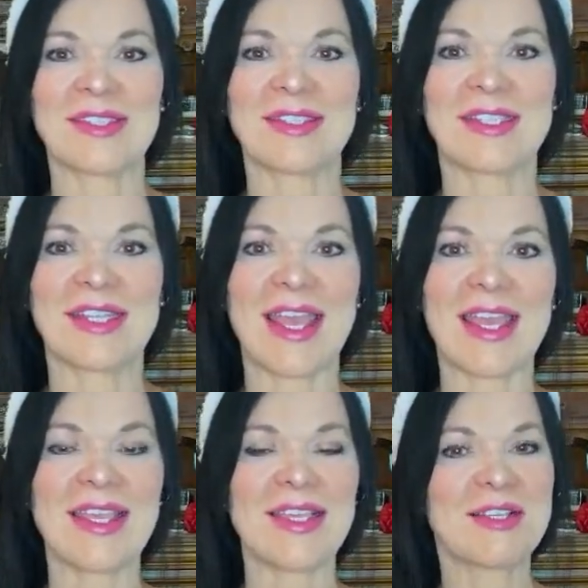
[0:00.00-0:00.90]

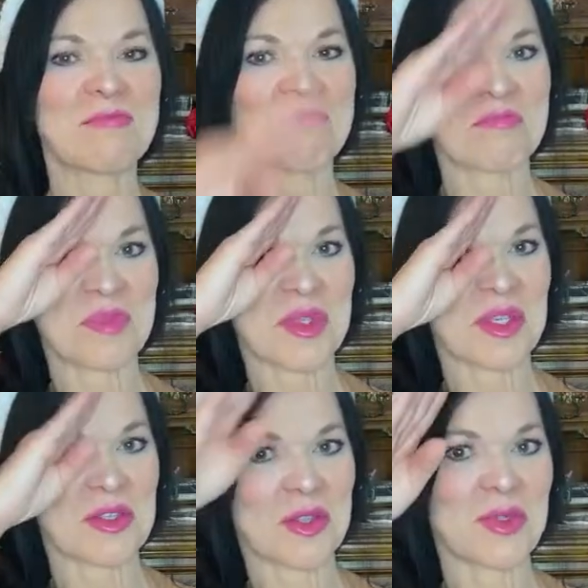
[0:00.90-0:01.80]
Today,
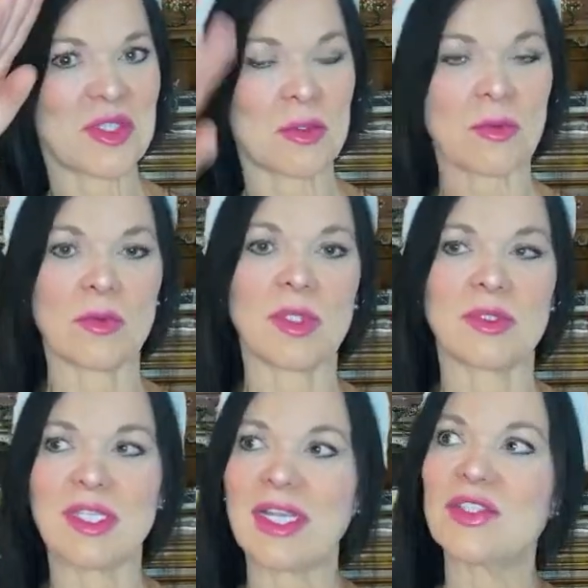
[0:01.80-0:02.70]
you do
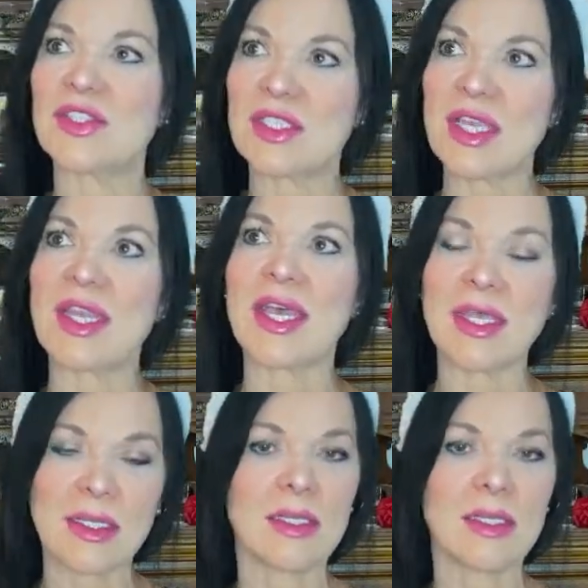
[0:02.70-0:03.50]
what did I just say that?